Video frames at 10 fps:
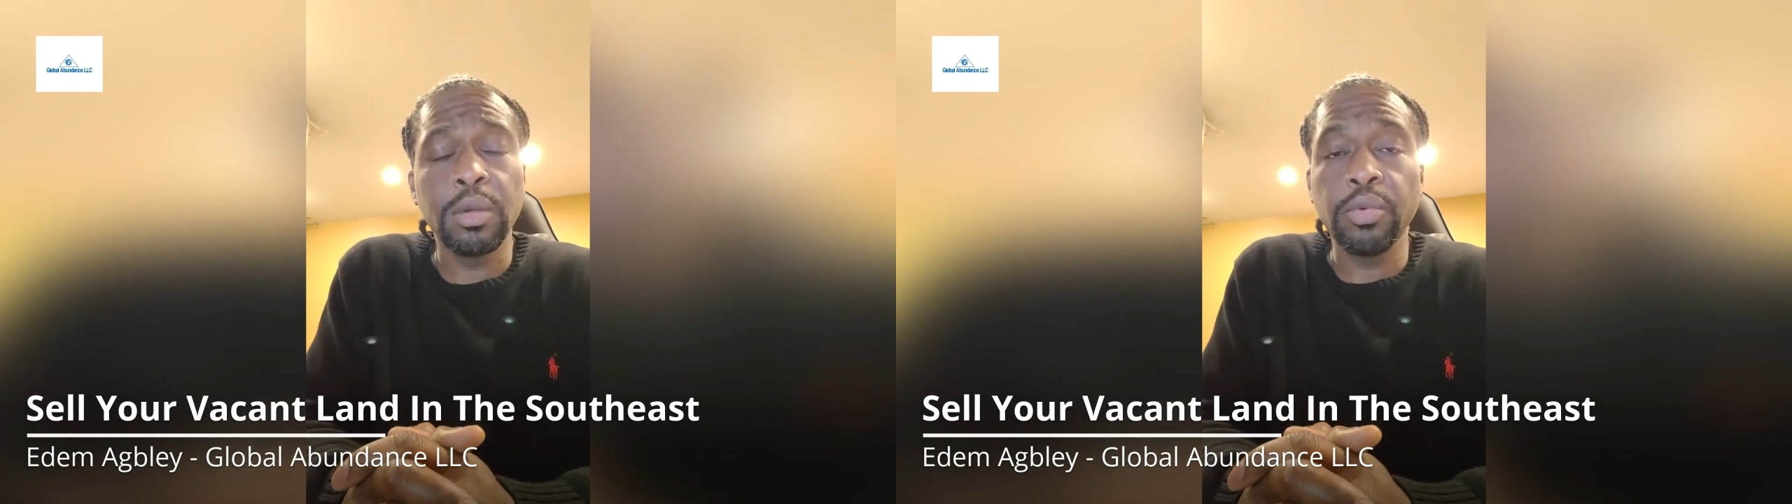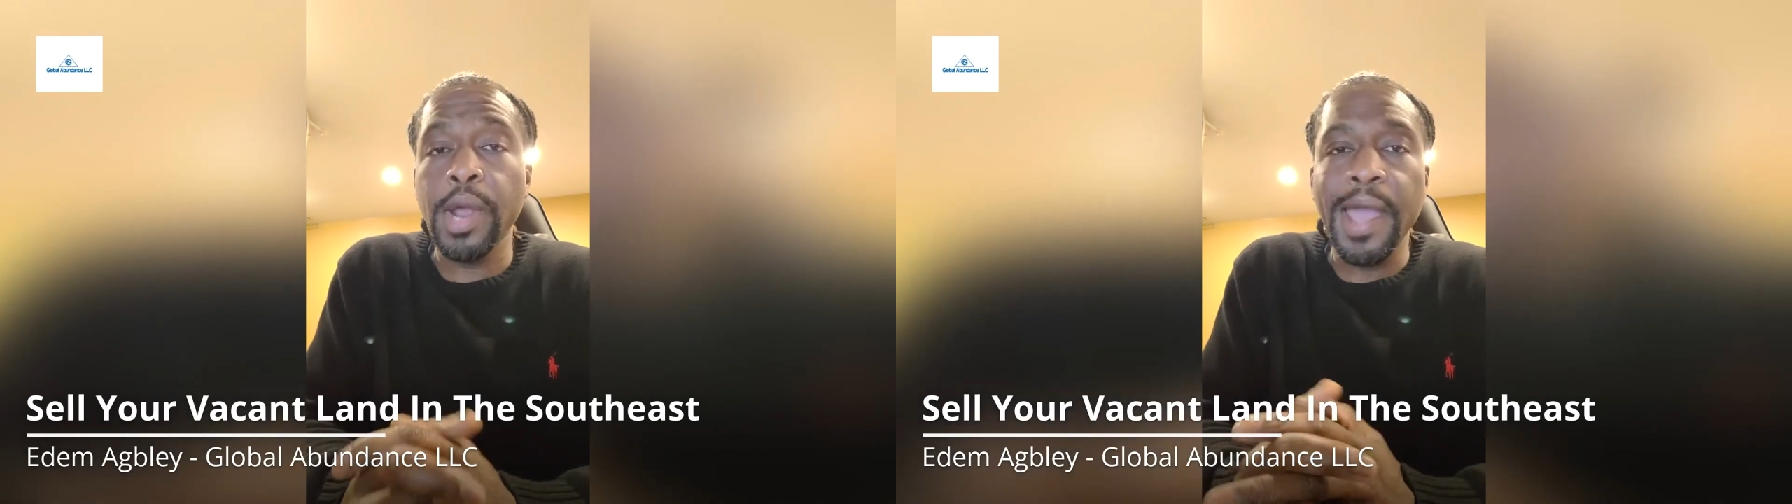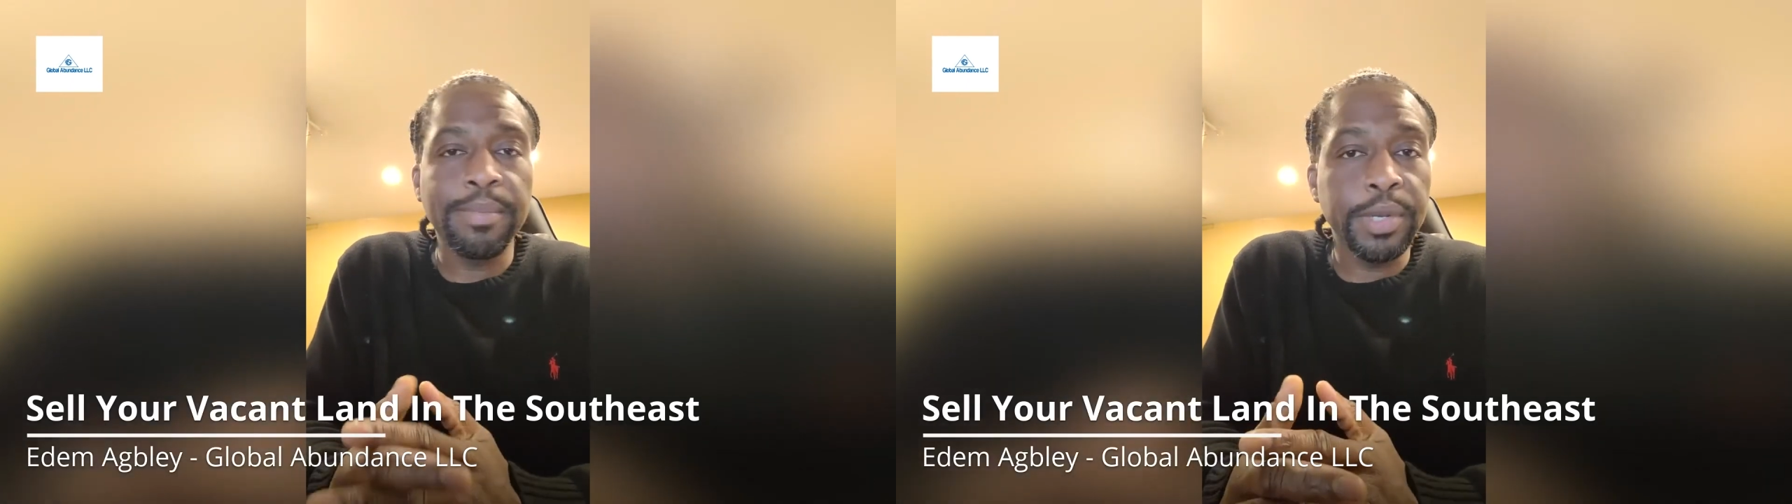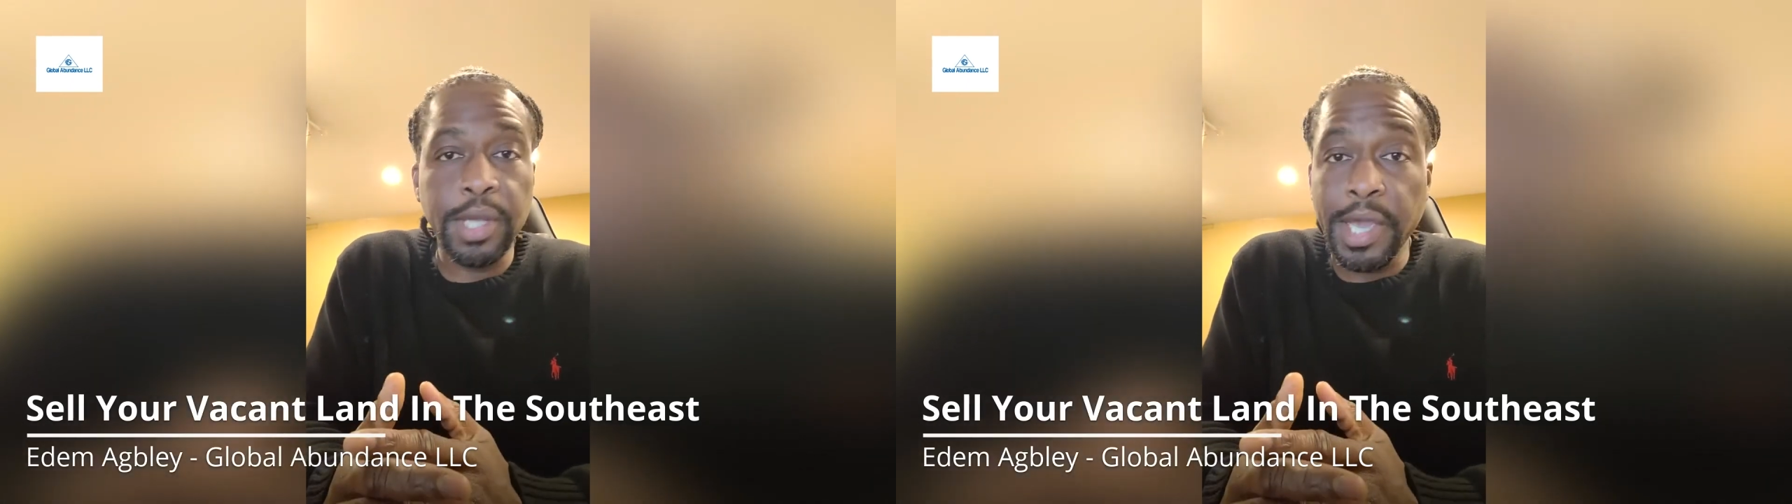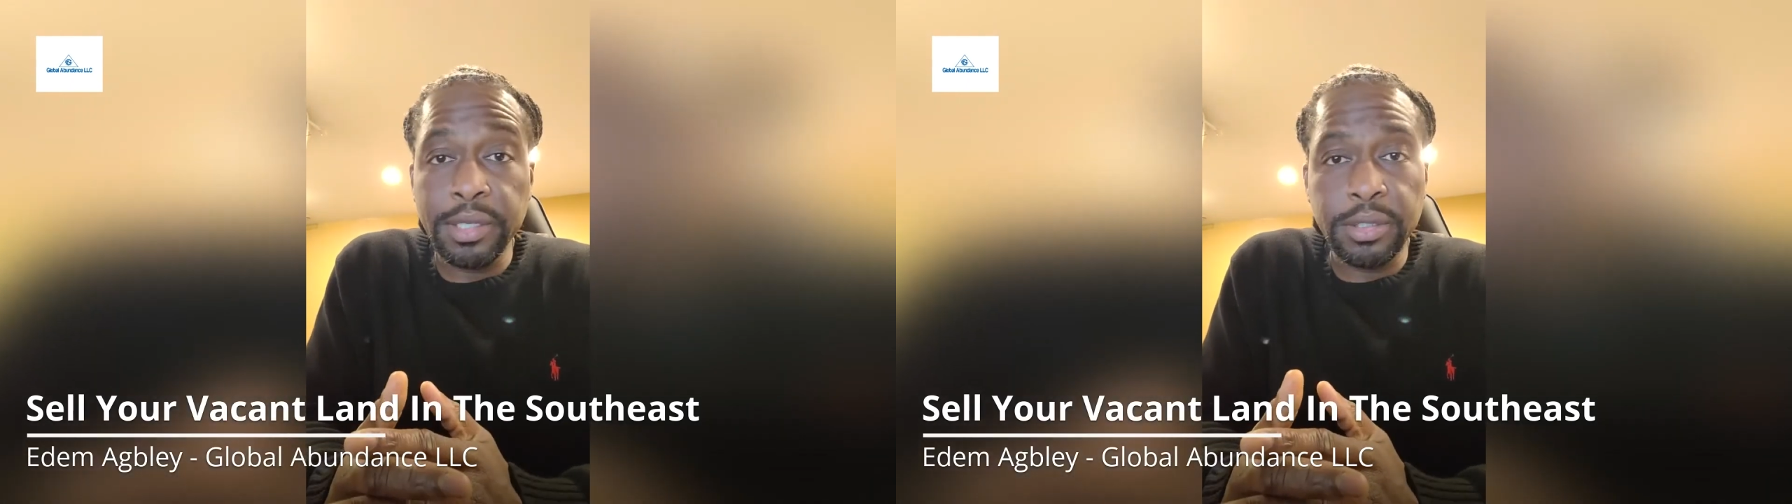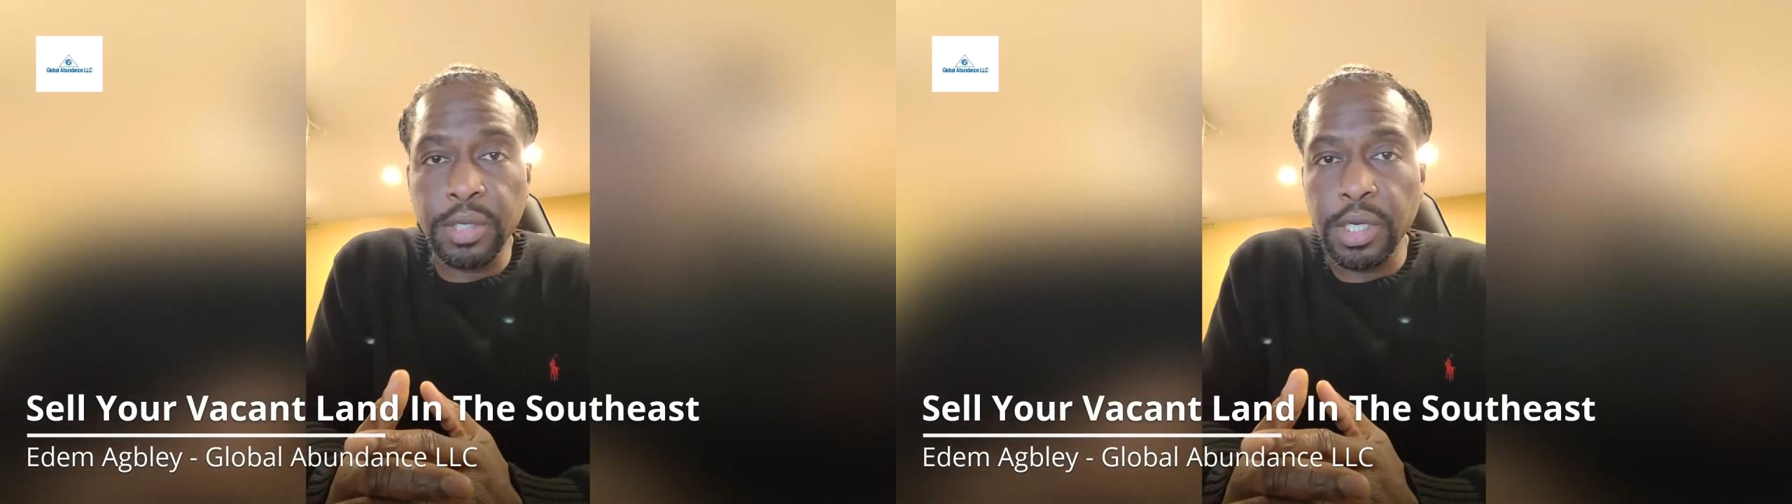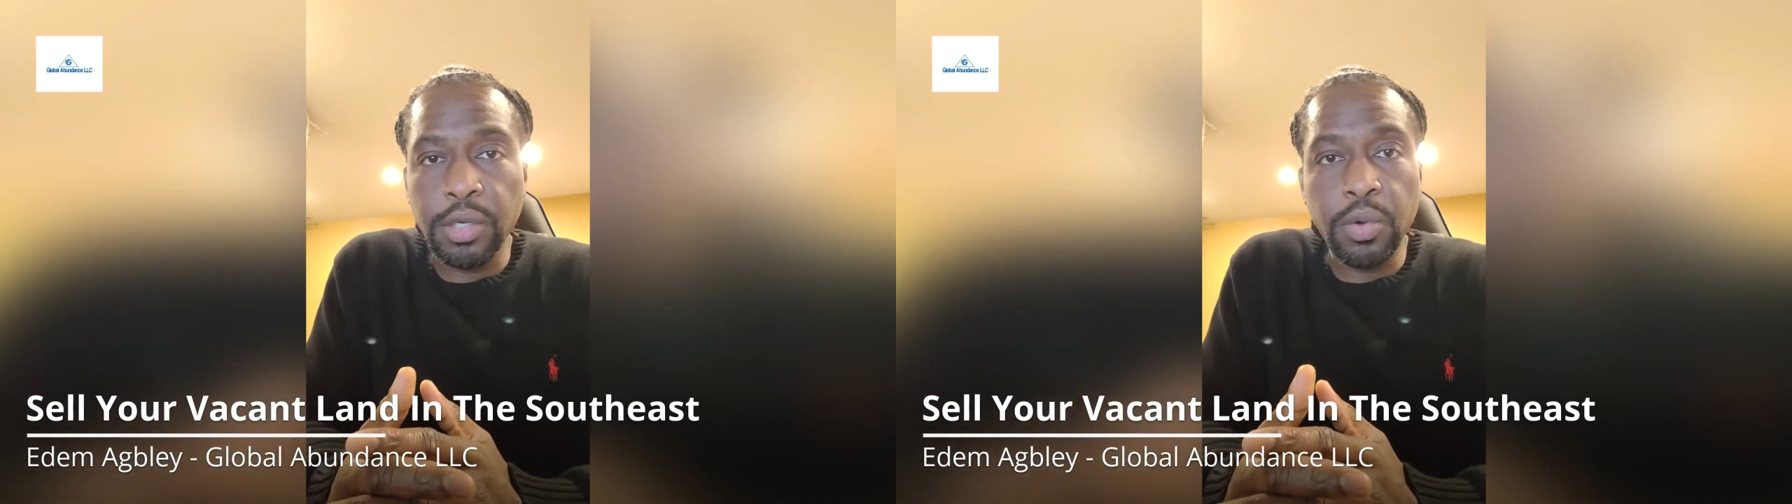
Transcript: we're happy to answer any